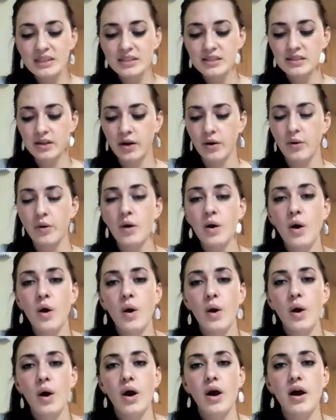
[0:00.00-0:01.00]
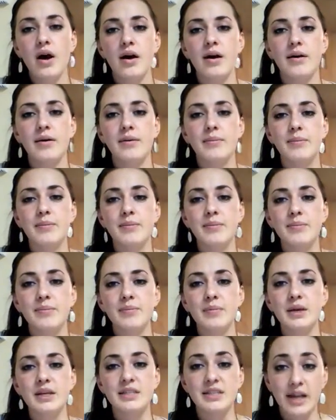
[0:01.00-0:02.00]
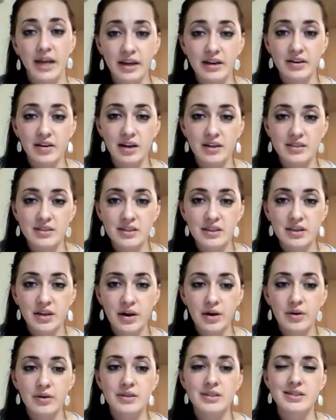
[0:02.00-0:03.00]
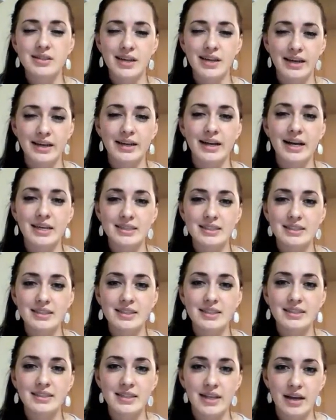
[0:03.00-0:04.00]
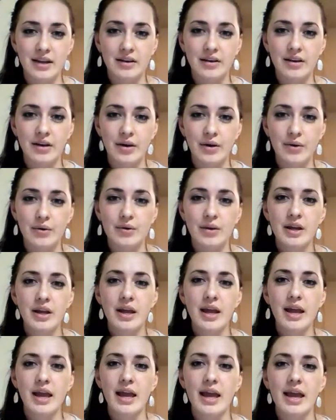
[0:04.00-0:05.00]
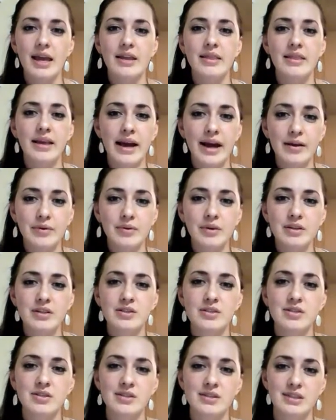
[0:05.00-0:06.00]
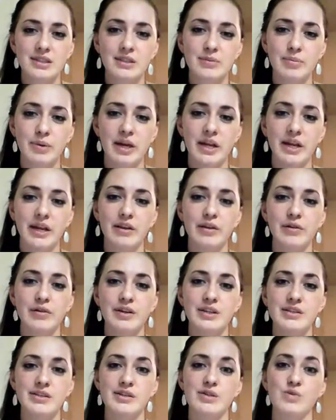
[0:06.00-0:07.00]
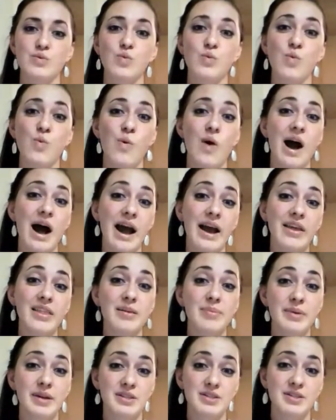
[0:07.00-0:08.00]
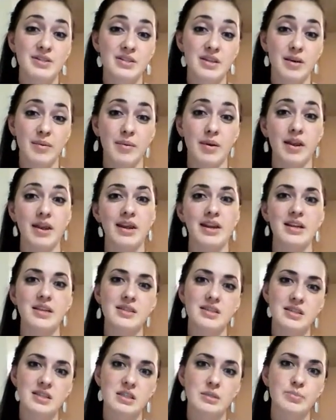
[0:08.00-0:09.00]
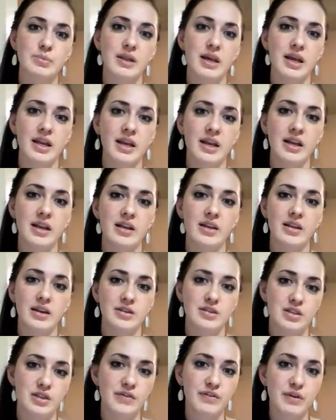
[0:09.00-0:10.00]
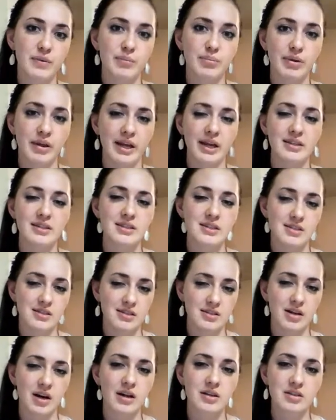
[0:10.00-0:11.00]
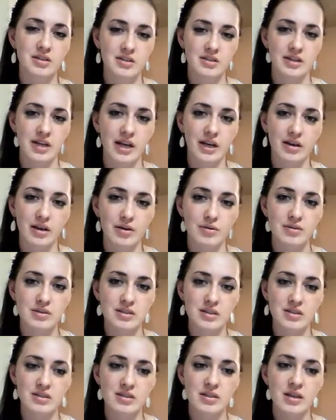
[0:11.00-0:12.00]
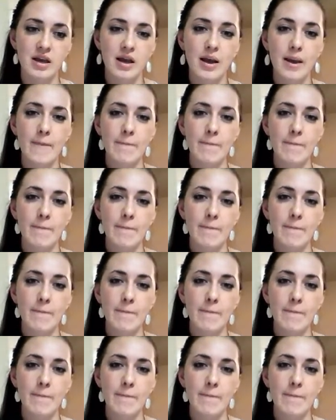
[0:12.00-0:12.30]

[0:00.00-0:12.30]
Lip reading: So a diagnostic code is like an ICD-10 code, and that one is just explaining the reasons why the patient's coming in. It's explaining their chief complaint, the doctor's diagnosis.